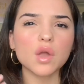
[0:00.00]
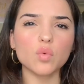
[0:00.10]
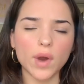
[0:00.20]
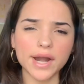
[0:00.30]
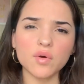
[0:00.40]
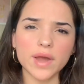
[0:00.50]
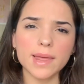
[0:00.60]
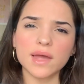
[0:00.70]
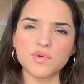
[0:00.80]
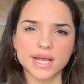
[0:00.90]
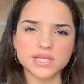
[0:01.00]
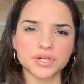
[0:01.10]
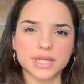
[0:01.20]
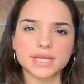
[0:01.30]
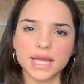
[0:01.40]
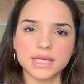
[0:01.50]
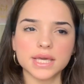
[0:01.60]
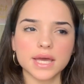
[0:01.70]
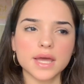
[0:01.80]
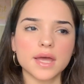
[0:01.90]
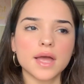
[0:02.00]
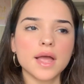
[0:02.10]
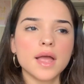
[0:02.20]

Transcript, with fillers: right away, like, when I started taking it.